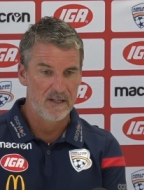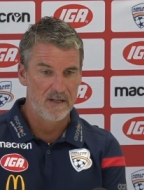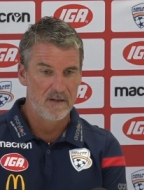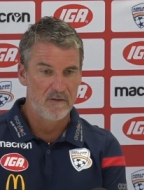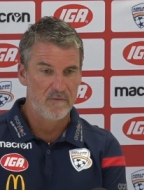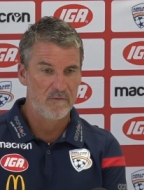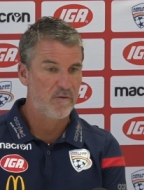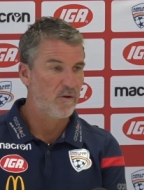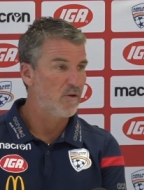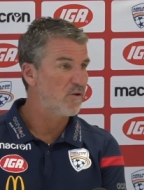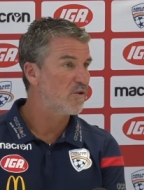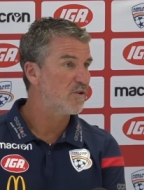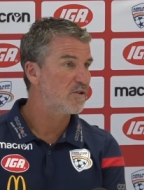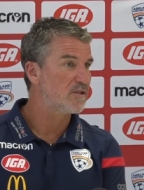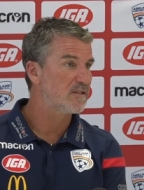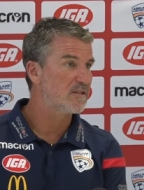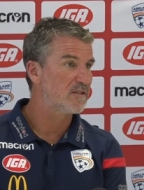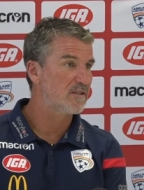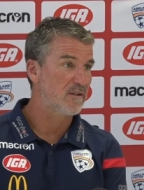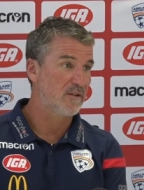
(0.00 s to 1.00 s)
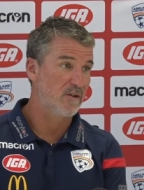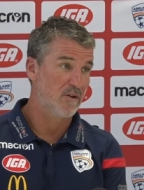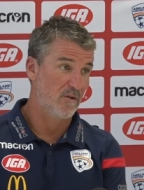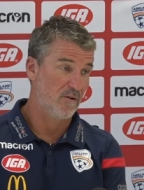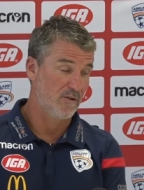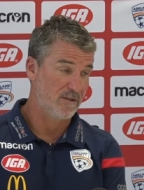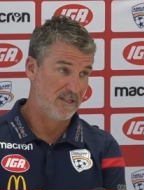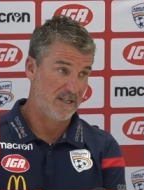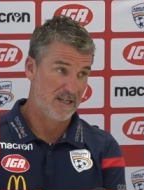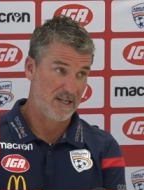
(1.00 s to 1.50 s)
focused the
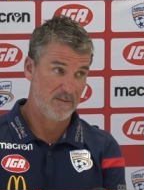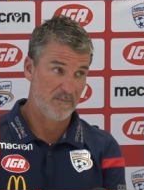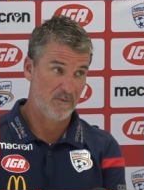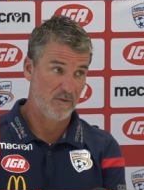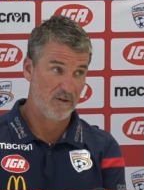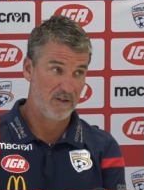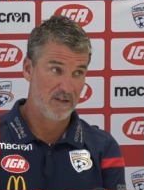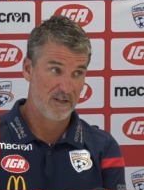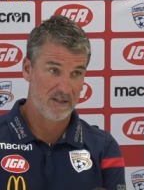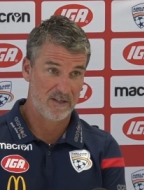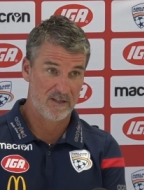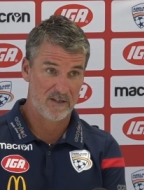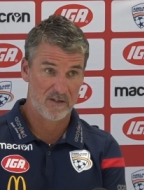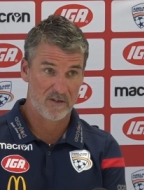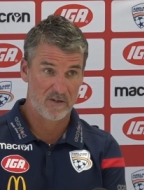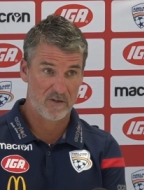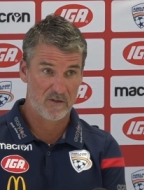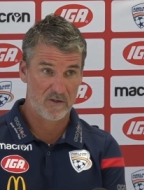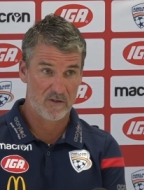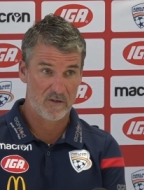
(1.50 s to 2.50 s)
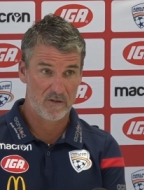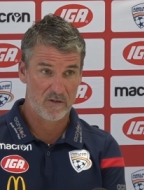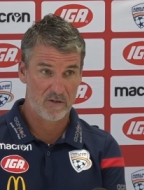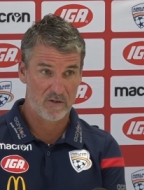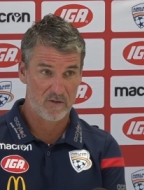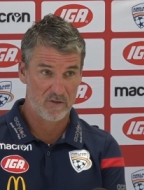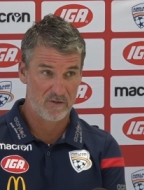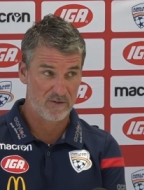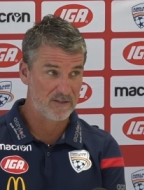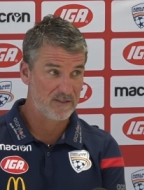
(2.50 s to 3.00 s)
whole time, you can
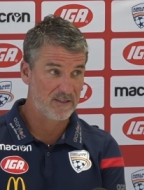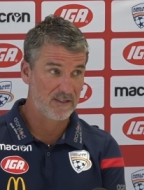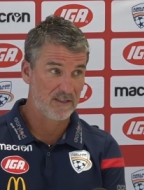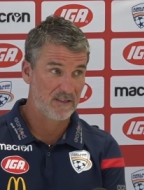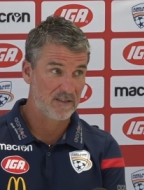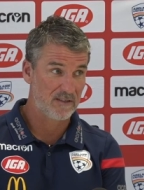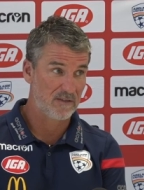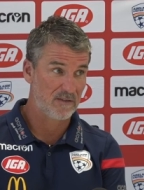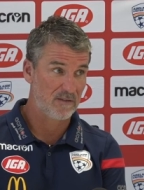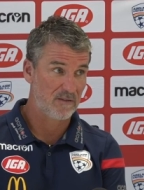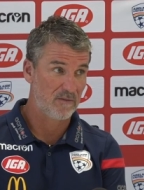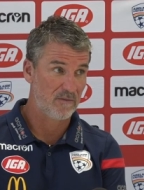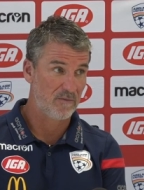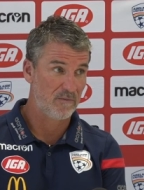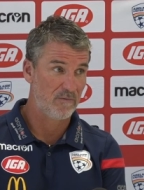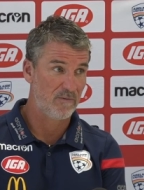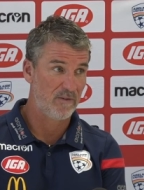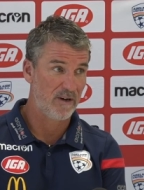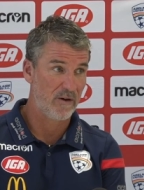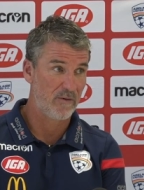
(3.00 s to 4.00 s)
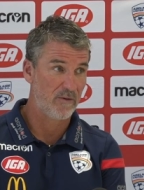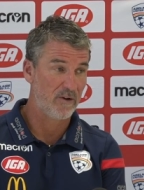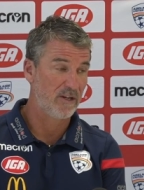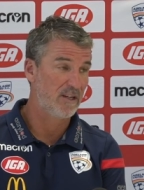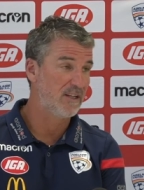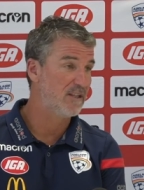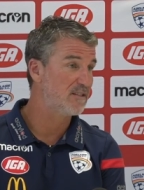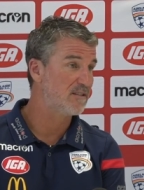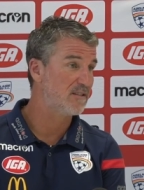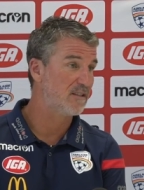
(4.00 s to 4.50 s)
concede very
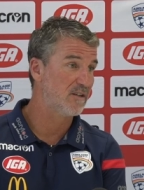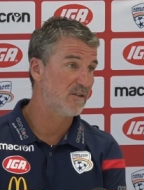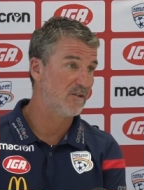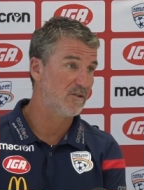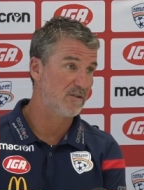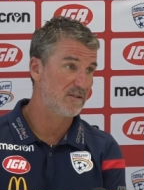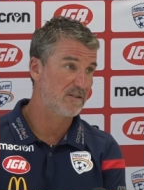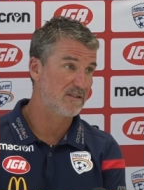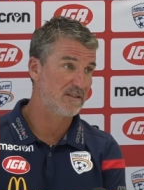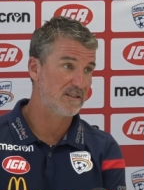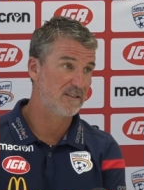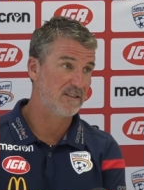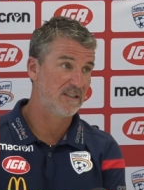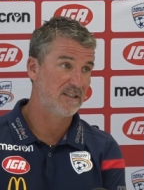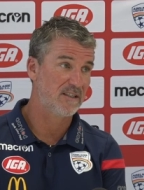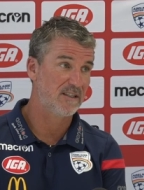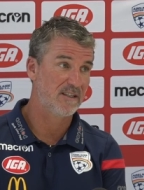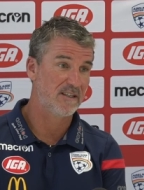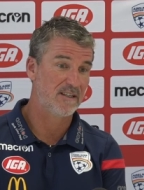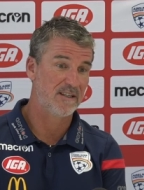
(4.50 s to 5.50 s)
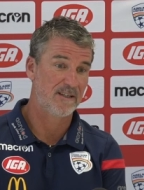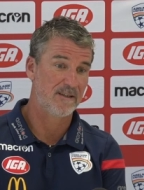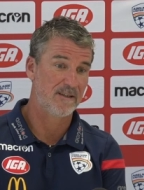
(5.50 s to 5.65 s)
easy goals. And